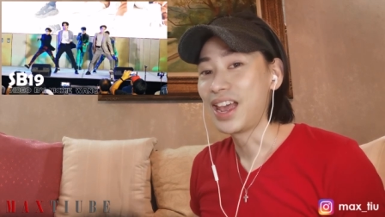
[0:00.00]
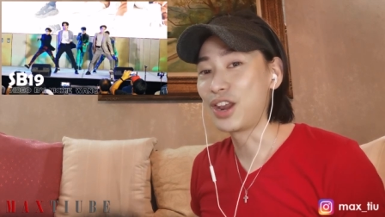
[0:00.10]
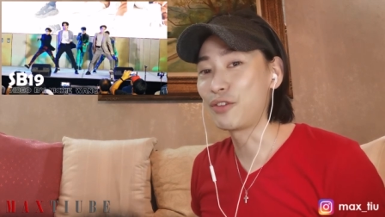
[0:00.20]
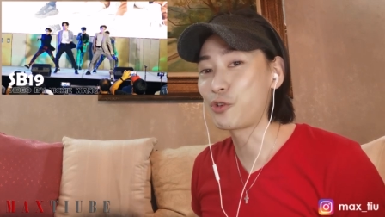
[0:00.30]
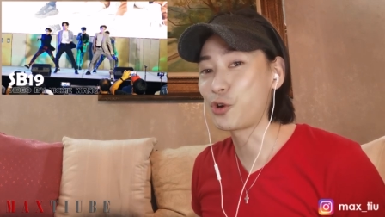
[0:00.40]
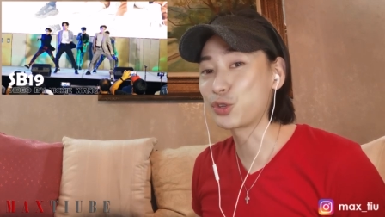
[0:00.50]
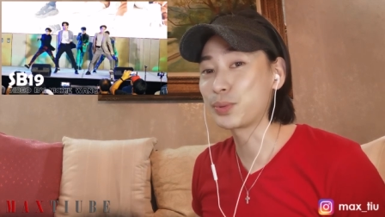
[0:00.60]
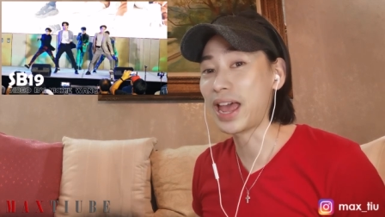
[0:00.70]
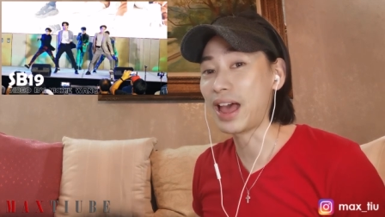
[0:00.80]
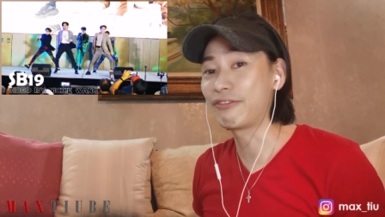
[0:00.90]
And of course,
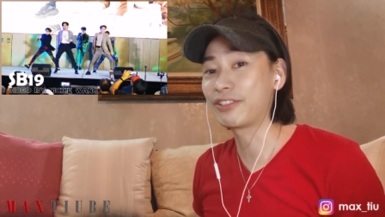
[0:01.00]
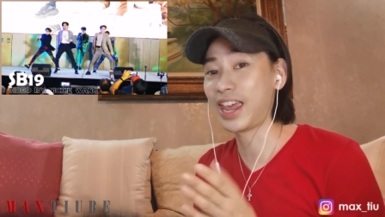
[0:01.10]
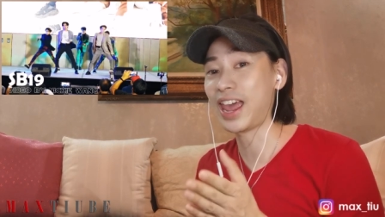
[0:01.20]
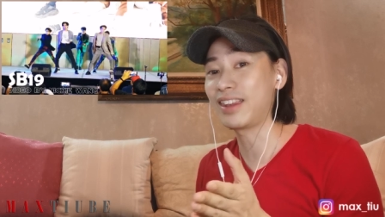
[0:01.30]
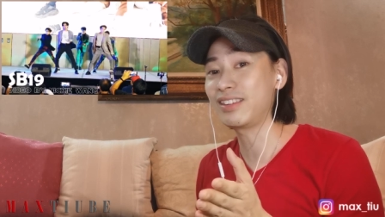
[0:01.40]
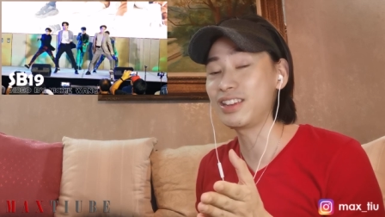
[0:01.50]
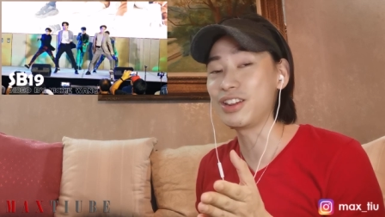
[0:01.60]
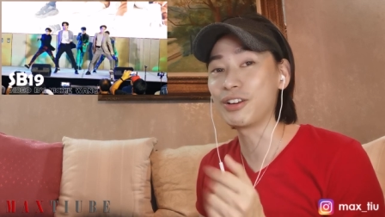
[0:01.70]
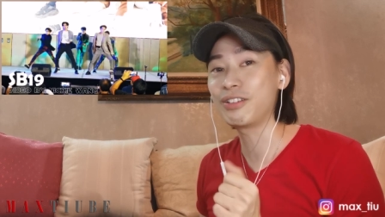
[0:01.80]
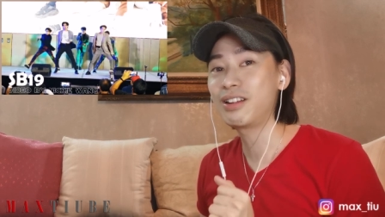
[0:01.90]
we have Ken
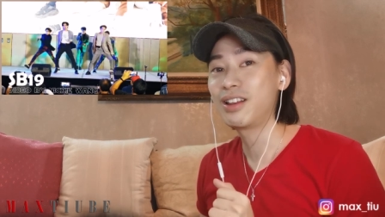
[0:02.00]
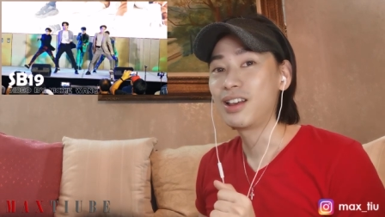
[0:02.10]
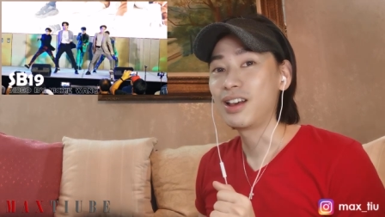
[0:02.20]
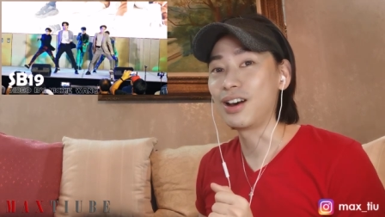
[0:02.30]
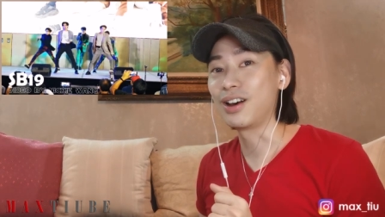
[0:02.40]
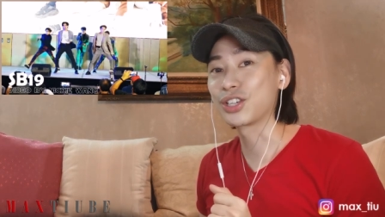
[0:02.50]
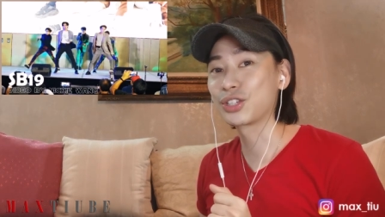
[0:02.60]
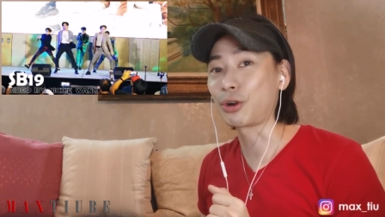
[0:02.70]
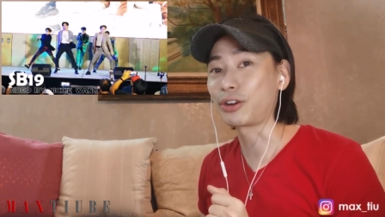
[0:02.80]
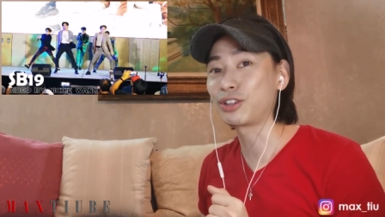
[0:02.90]
here uh,
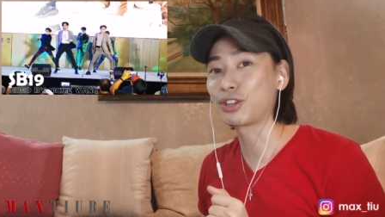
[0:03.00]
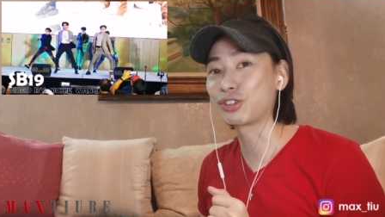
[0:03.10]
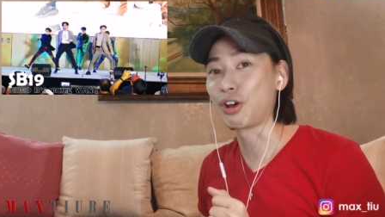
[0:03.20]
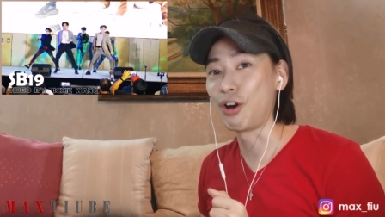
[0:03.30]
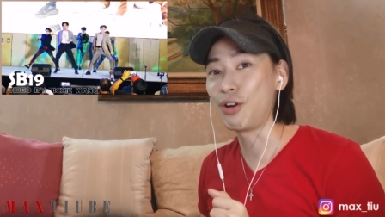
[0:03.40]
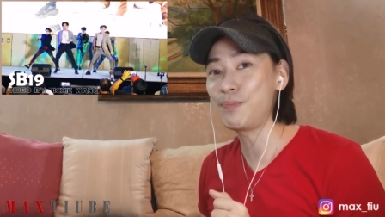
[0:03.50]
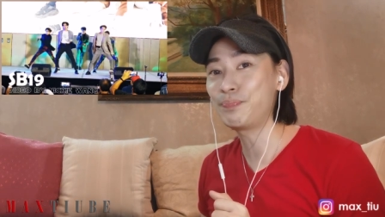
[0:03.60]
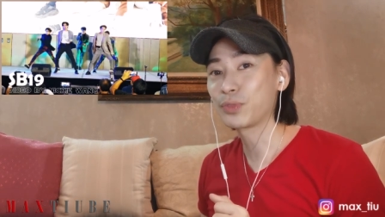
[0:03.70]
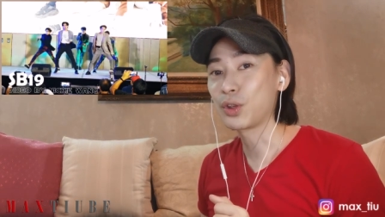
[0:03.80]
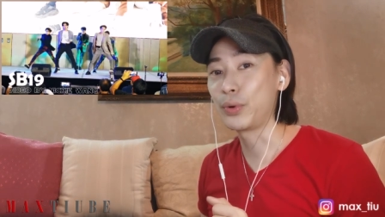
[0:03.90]
starting the
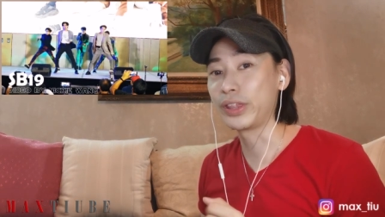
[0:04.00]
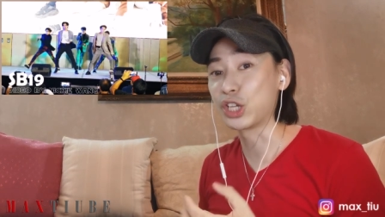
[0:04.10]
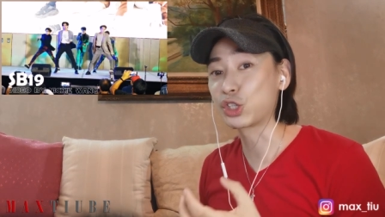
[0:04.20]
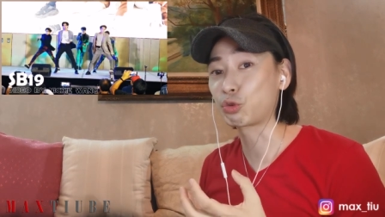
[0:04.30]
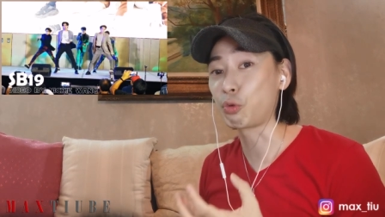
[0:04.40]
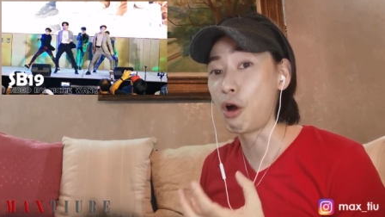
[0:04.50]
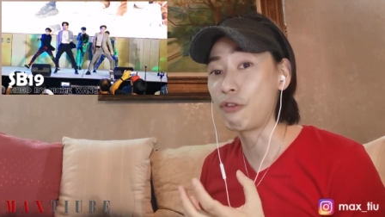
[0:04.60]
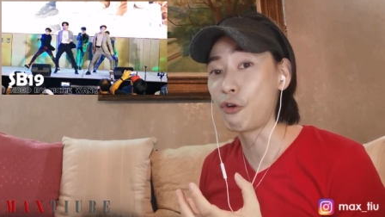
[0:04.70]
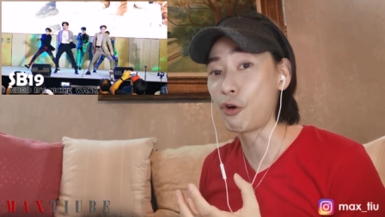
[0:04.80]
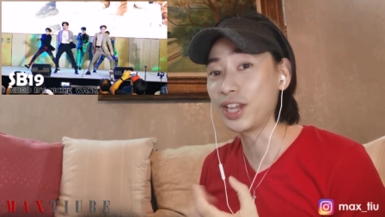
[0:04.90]
song with a
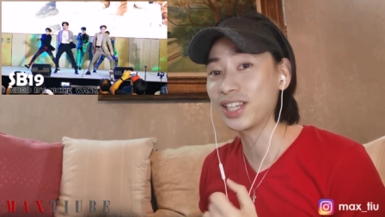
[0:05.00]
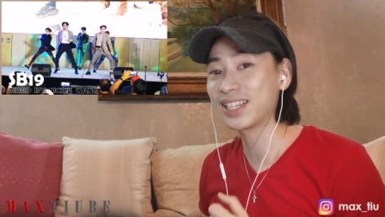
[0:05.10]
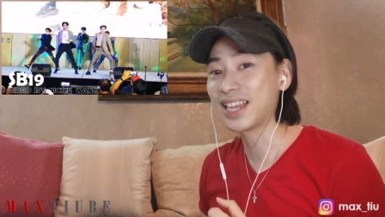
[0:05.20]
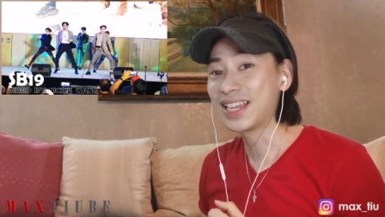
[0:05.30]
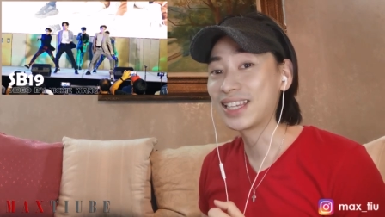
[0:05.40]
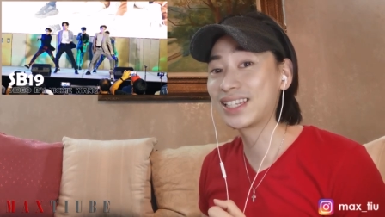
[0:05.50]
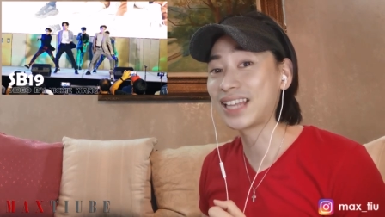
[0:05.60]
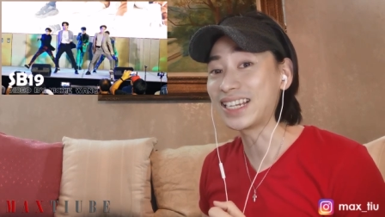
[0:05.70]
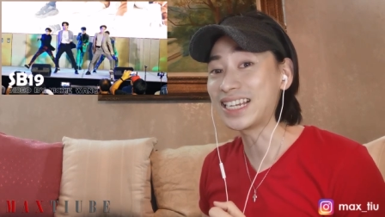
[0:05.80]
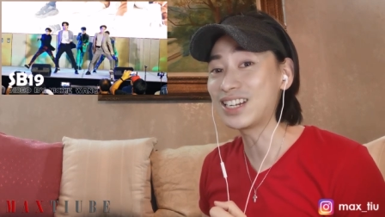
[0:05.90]
strong voice,
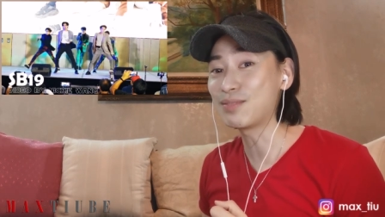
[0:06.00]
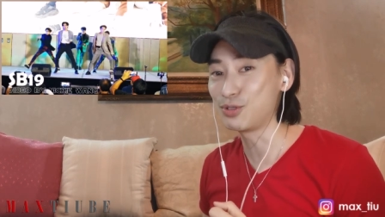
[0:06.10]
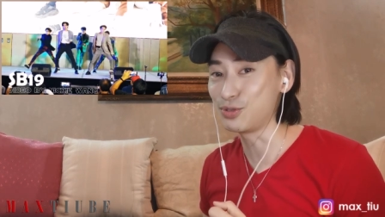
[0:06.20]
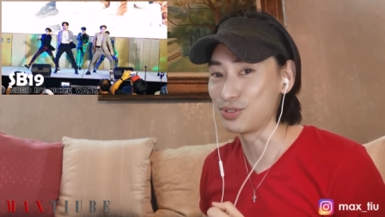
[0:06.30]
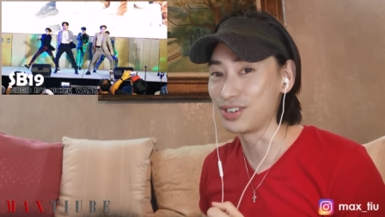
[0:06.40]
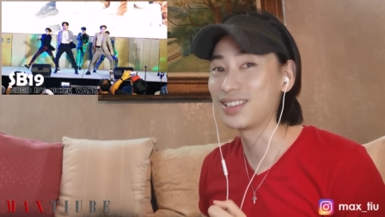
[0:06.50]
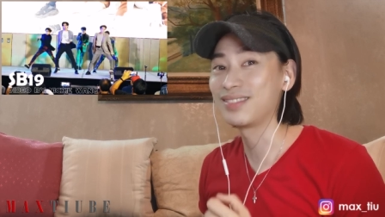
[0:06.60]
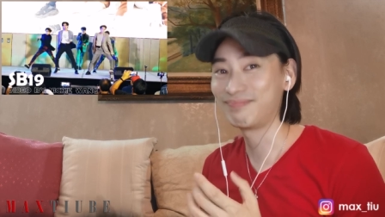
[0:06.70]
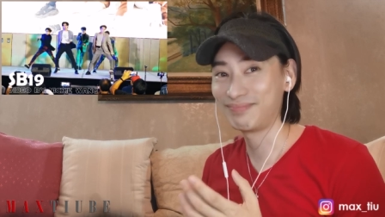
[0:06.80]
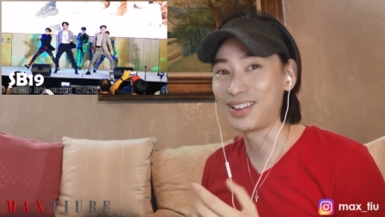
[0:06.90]
setting the mood
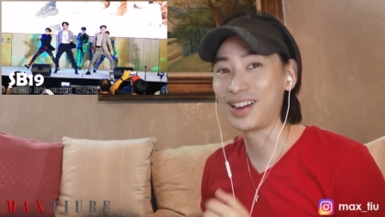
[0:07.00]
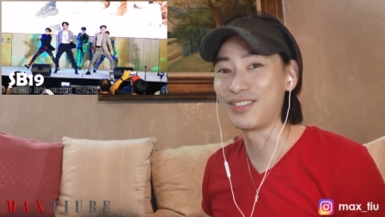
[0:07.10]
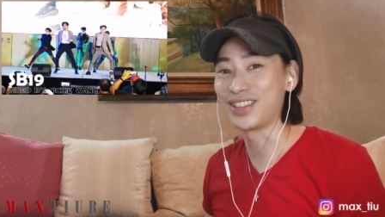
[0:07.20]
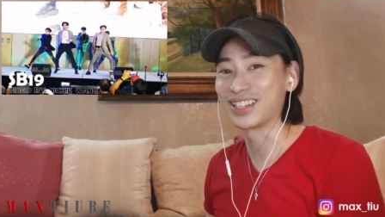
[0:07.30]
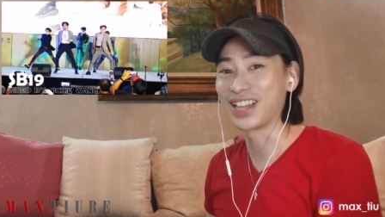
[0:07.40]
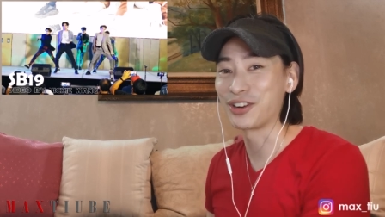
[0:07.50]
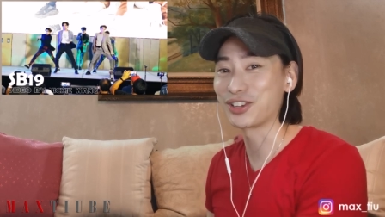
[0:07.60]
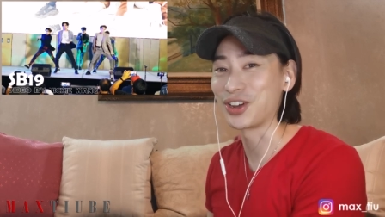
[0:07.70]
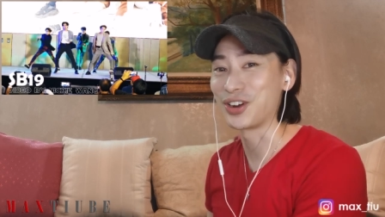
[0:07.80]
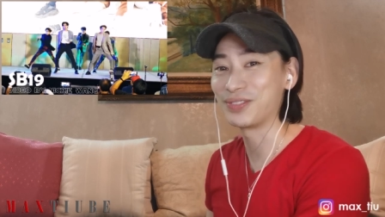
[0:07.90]
of the
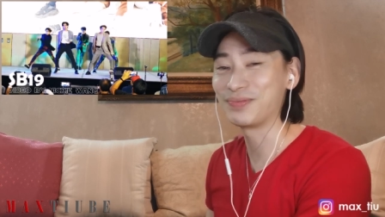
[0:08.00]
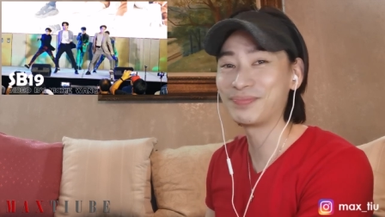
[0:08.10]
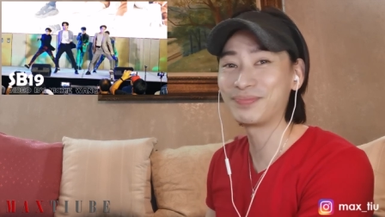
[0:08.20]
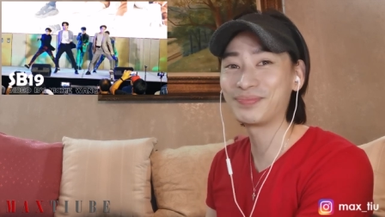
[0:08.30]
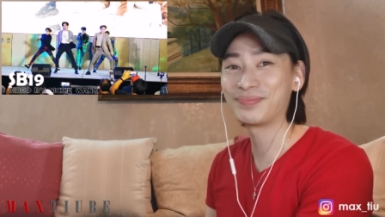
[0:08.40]
entire song.